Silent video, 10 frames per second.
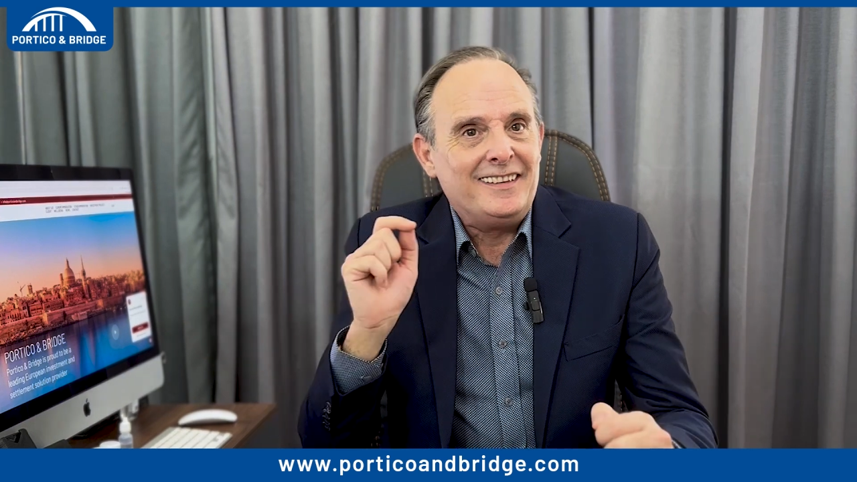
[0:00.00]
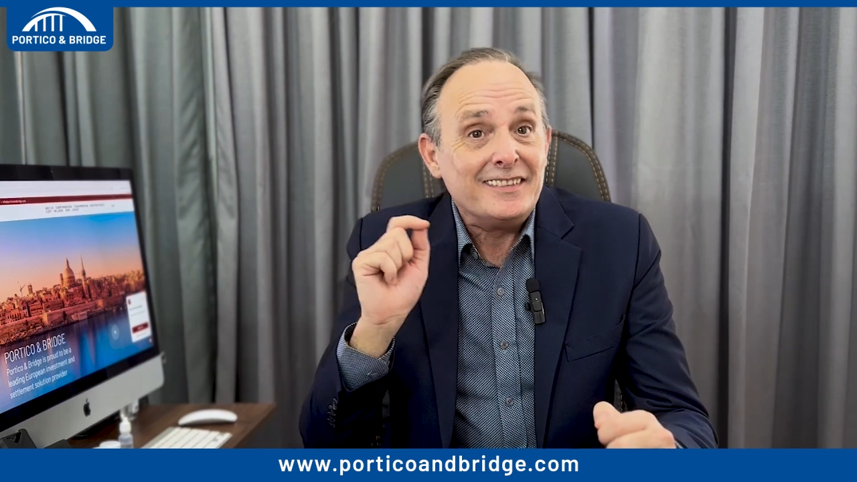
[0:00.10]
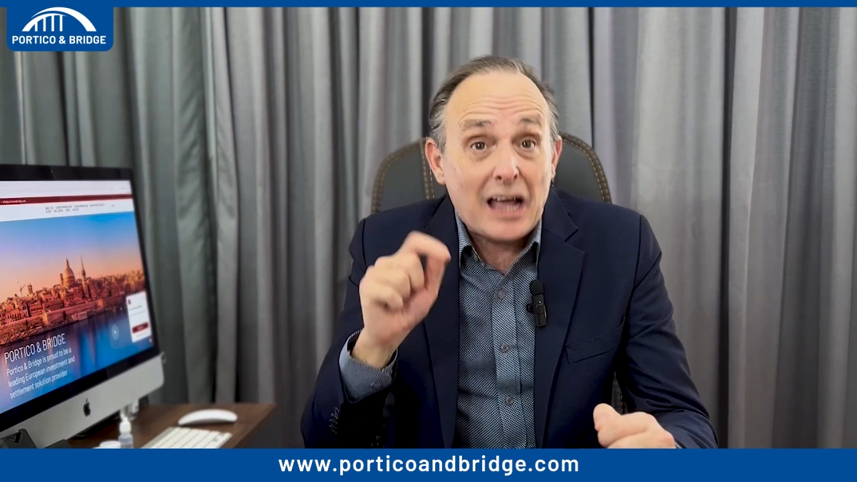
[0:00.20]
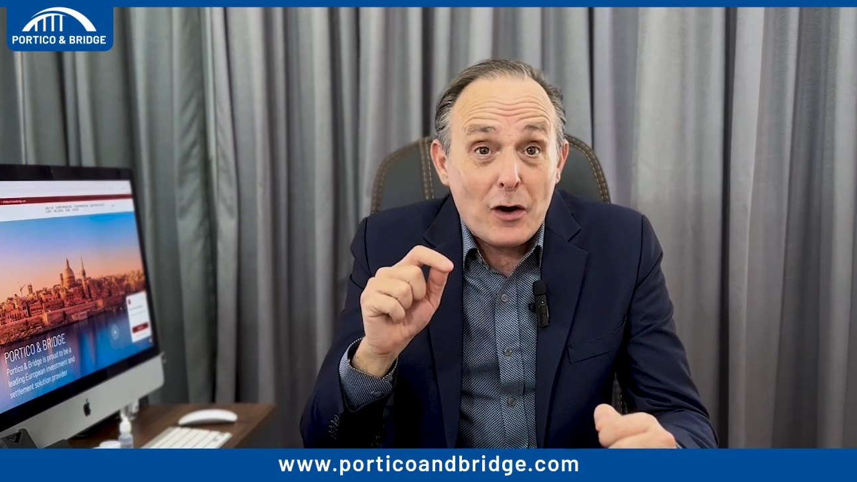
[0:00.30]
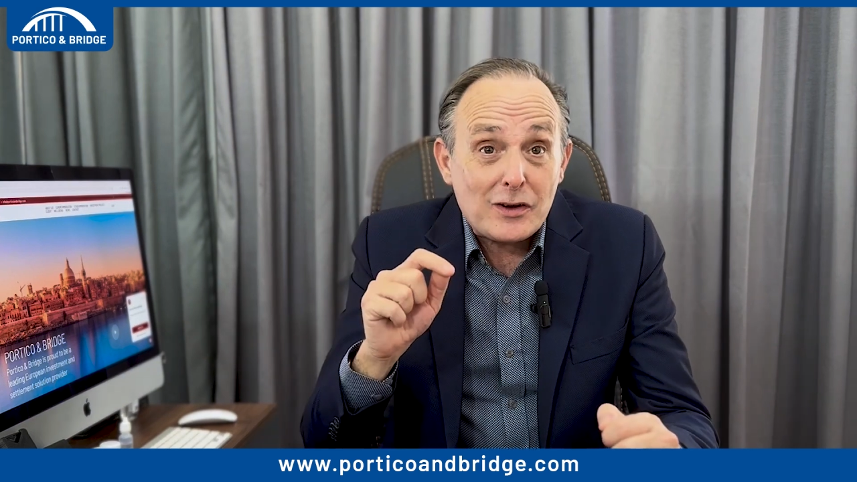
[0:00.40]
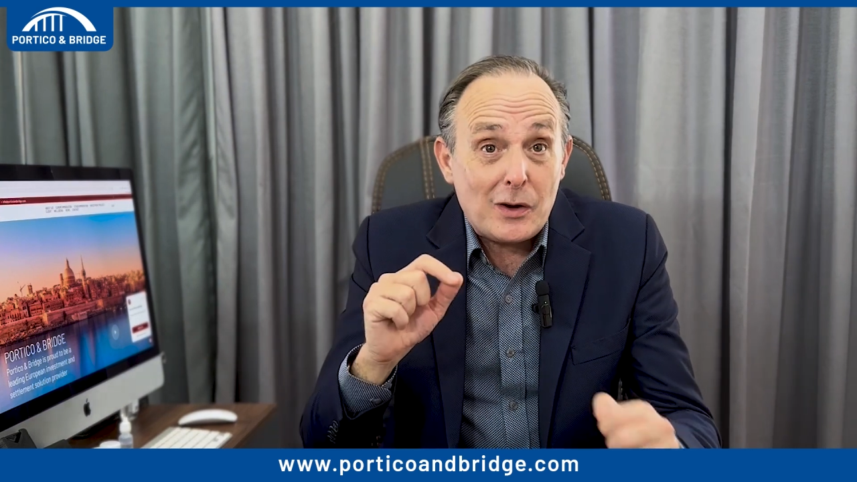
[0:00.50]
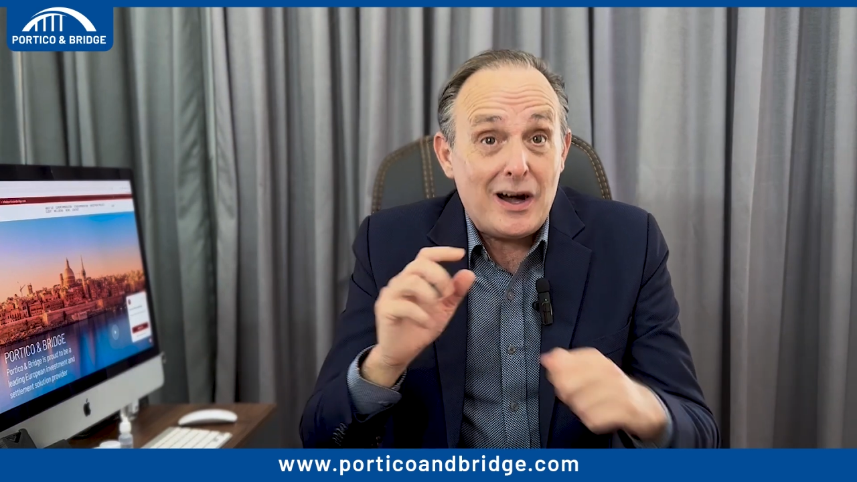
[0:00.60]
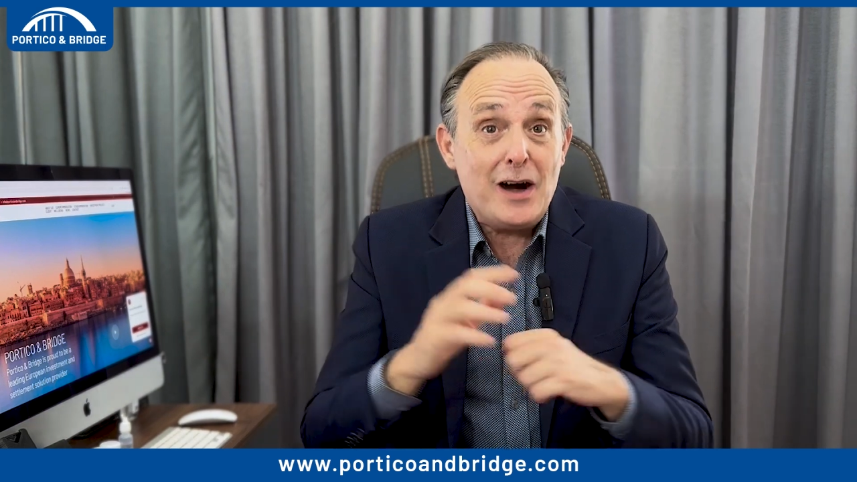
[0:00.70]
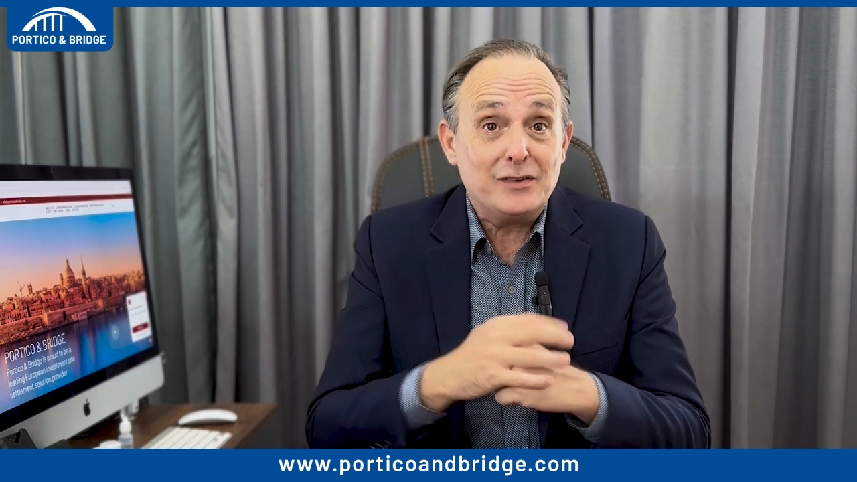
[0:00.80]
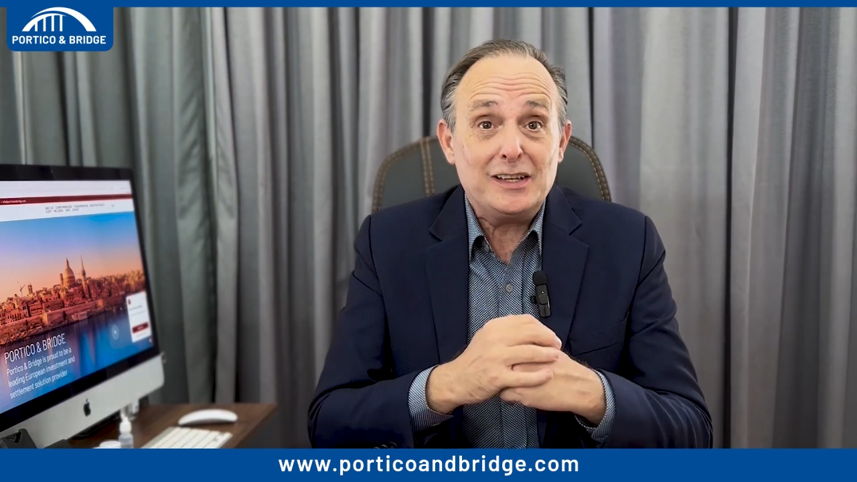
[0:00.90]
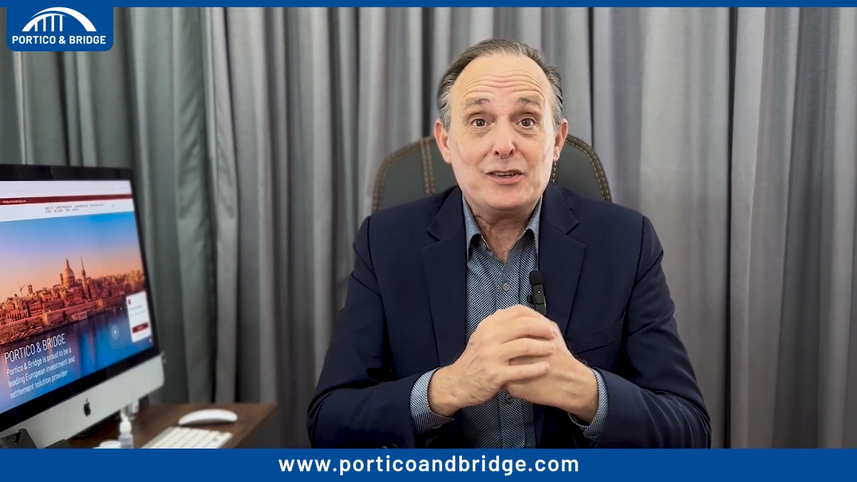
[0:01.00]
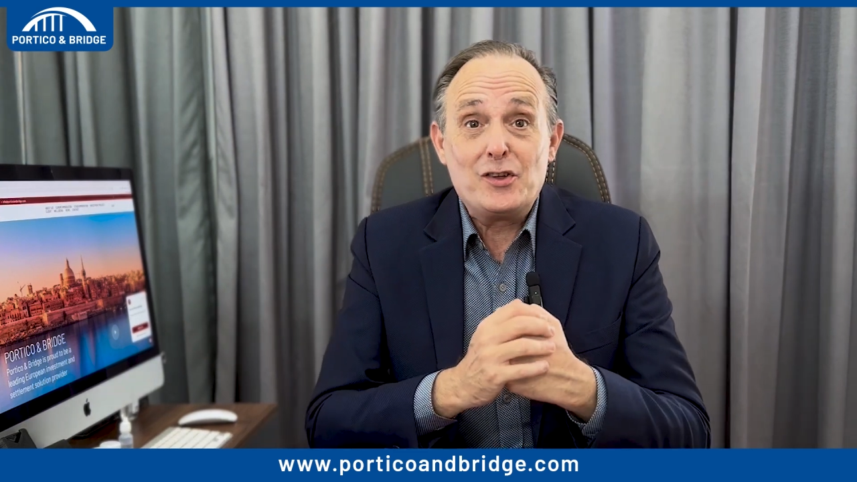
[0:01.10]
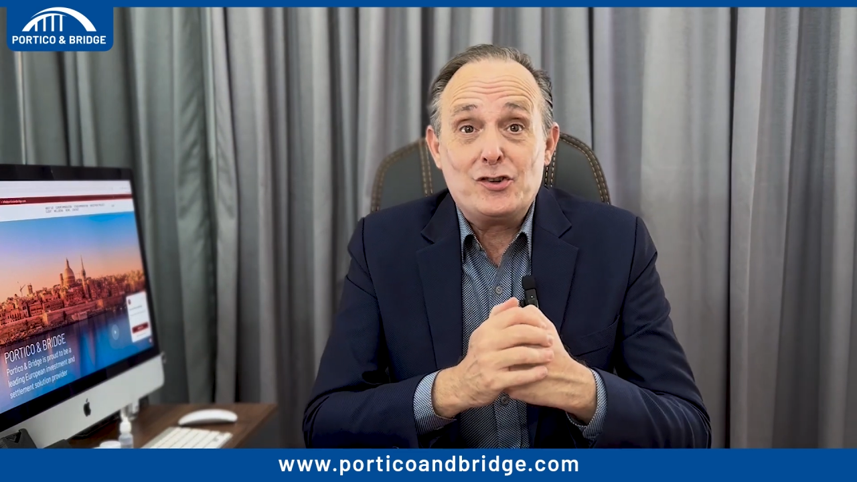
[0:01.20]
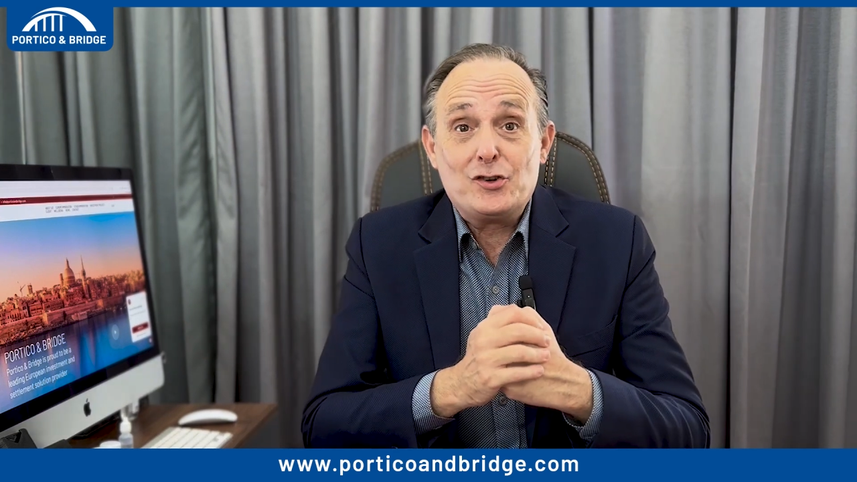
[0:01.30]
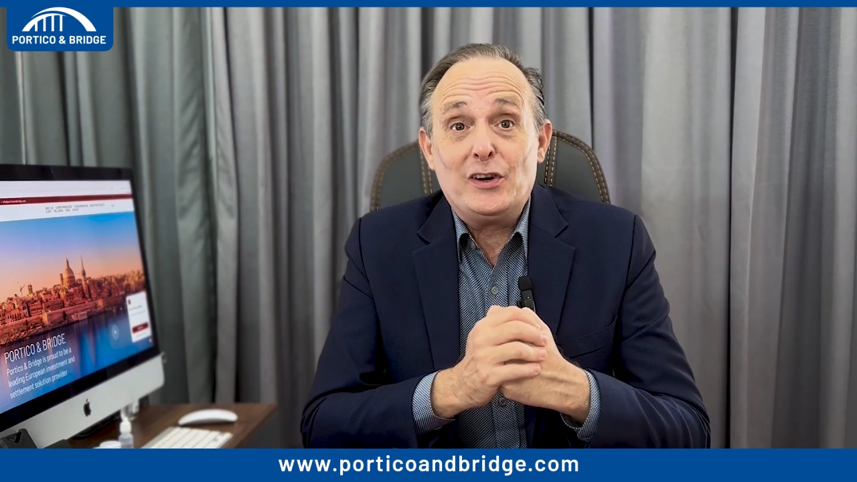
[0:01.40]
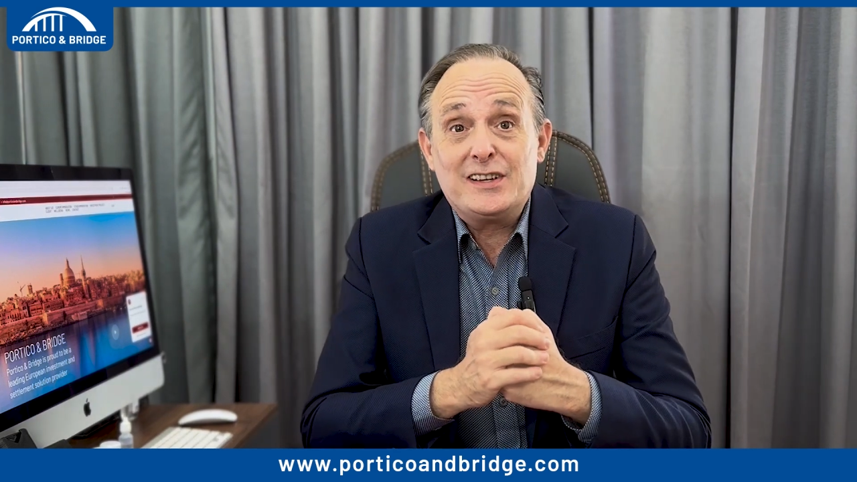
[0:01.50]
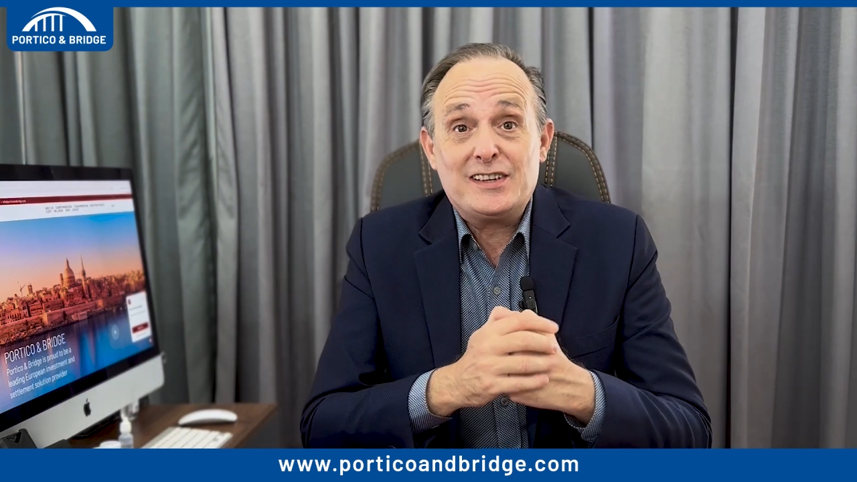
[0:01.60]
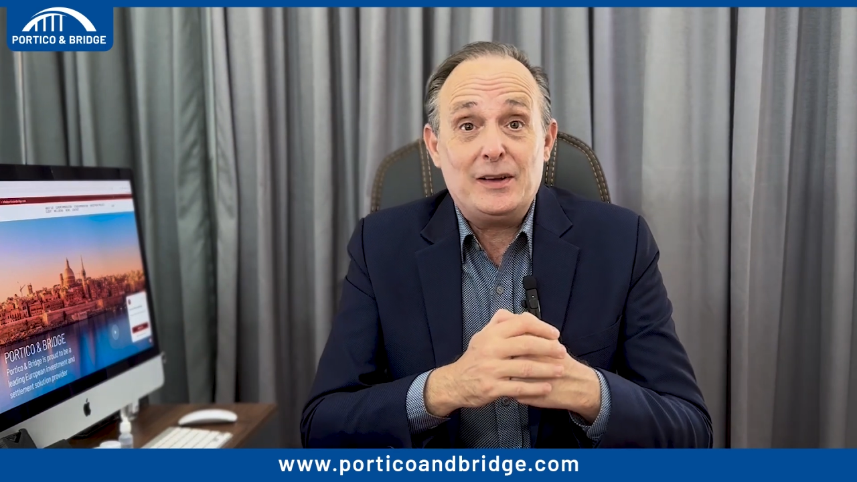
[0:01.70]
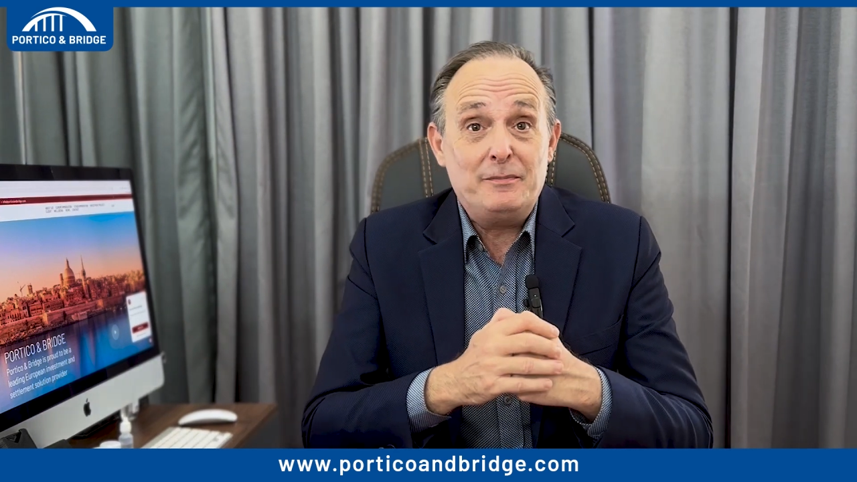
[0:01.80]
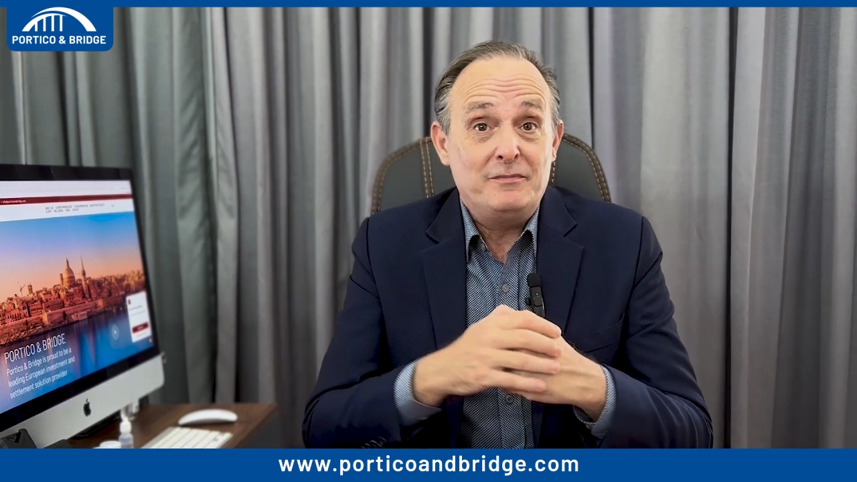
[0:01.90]
Now go out and enjoy
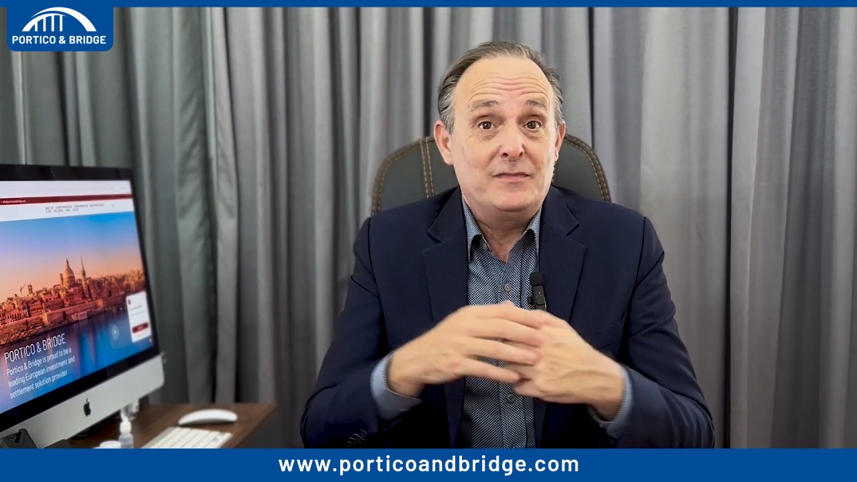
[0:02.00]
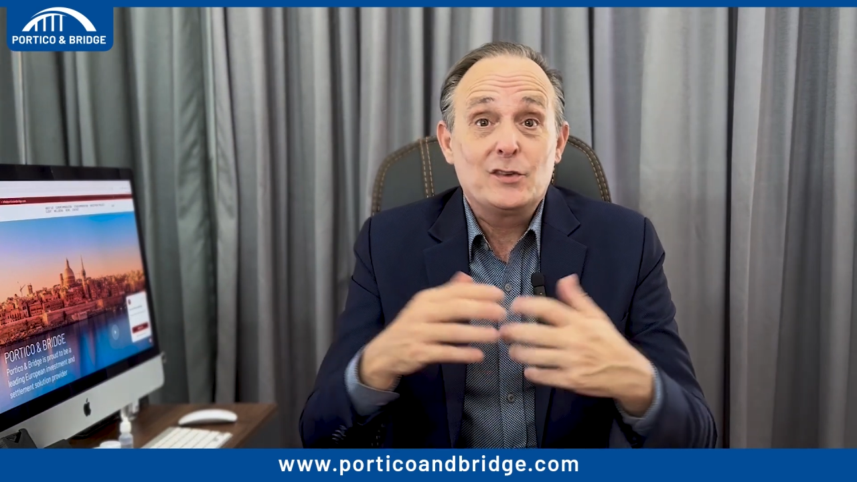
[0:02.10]
some